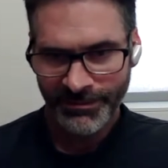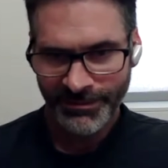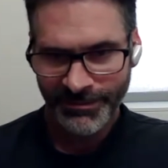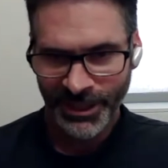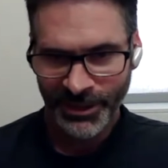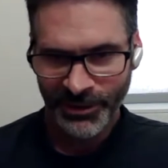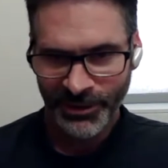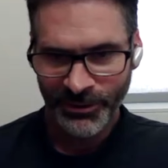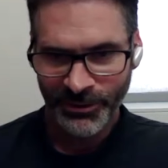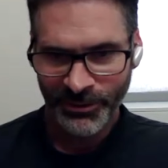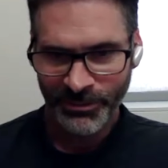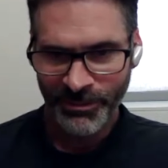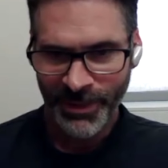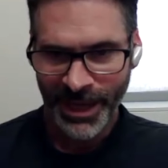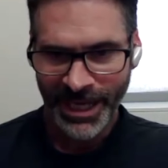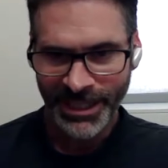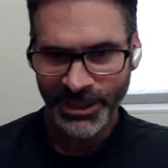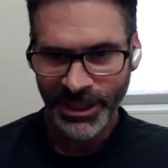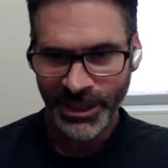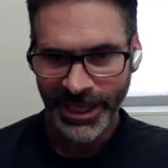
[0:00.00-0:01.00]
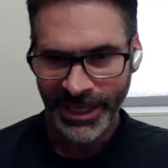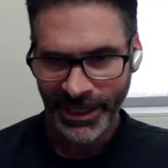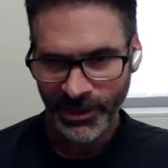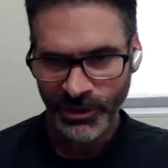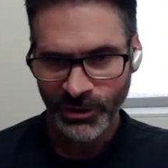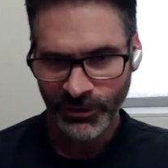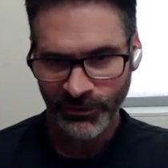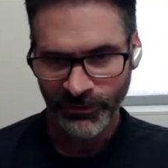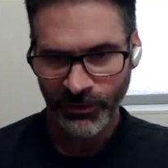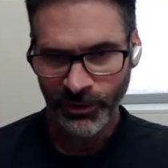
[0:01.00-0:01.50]
you know magic
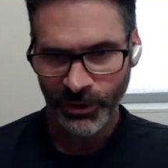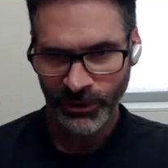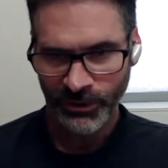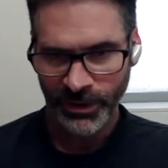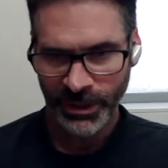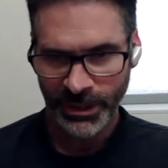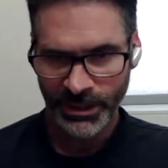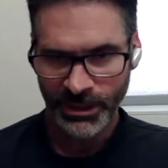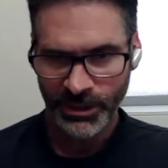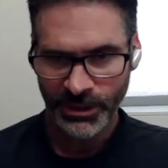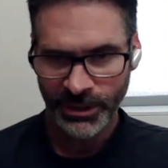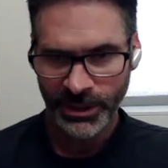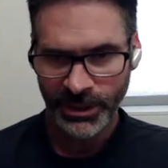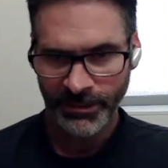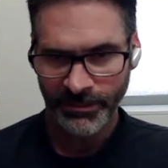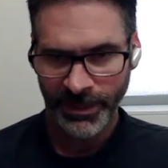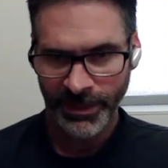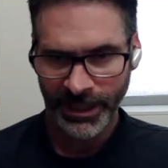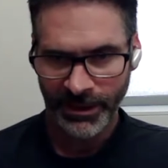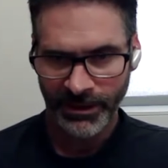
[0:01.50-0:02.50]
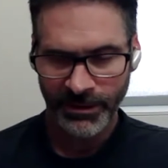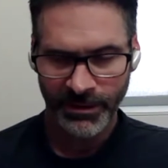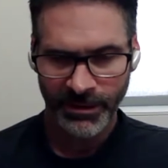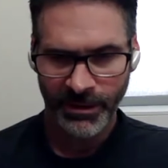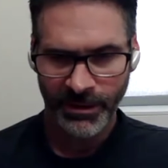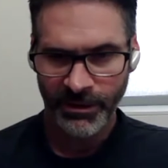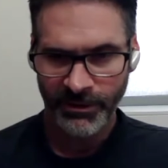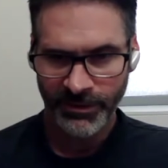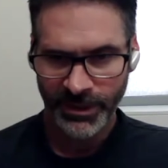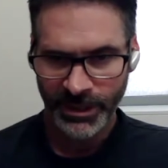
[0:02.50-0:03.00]
answer for you that's just going to make
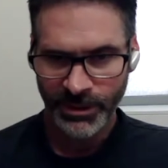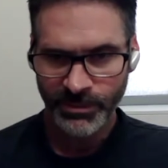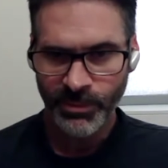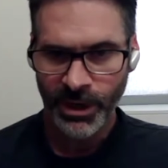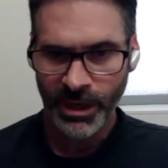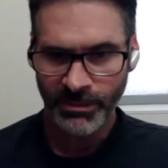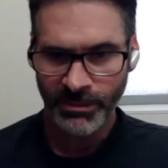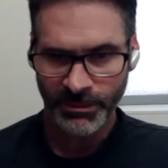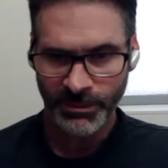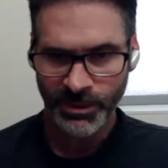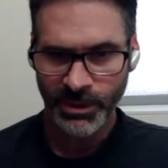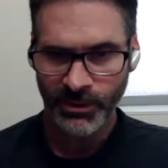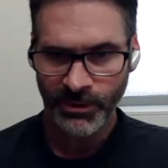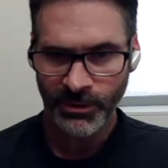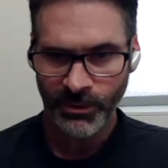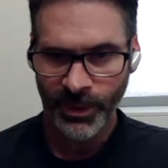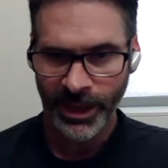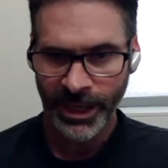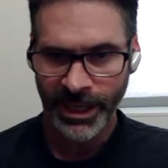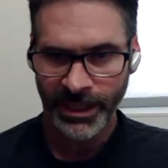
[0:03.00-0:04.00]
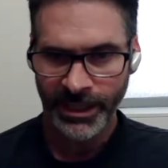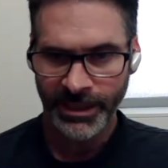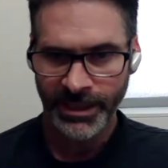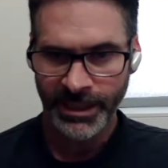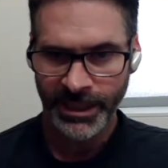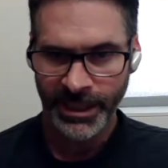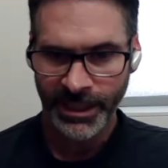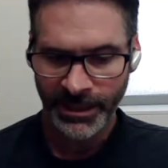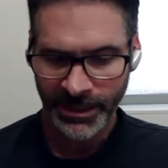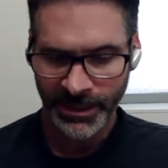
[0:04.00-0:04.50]
all these problems go away at
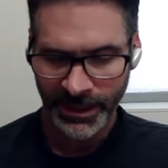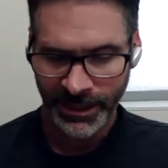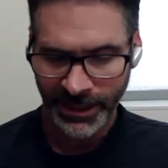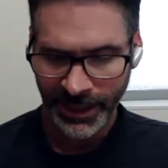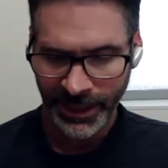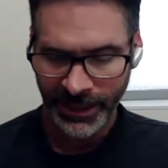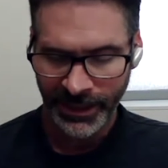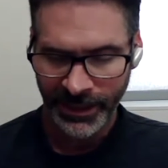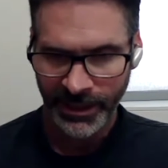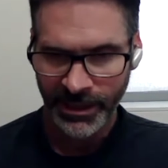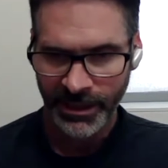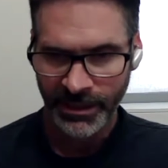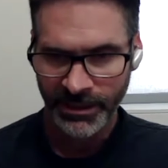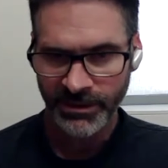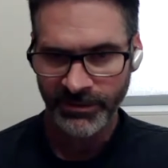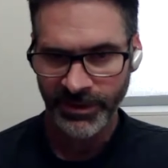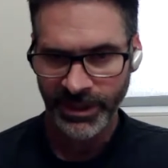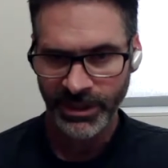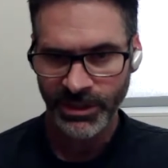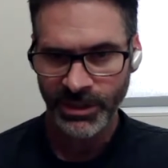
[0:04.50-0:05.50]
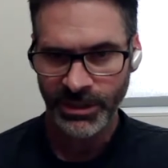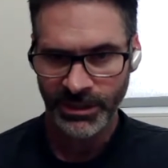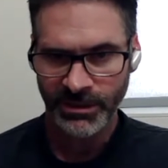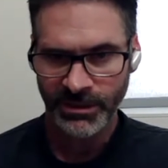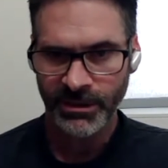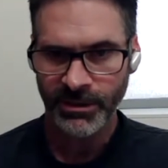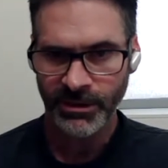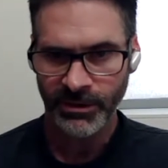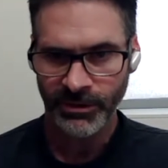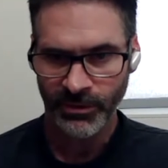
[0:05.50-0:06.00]
the end of the day conservation is
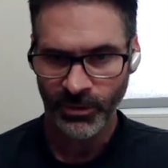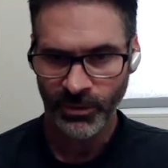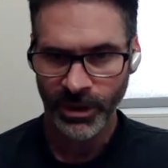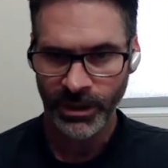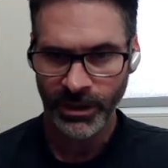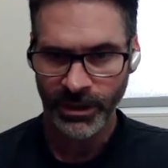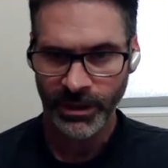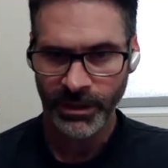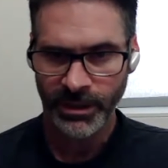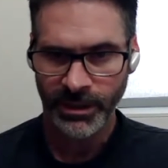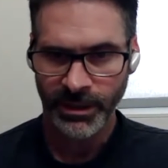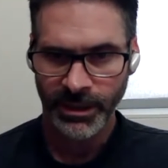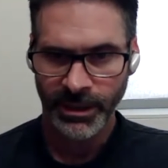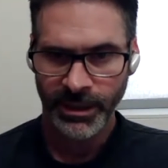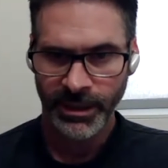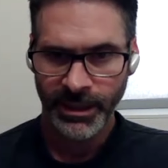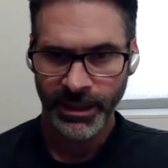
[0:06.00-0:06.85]
hard work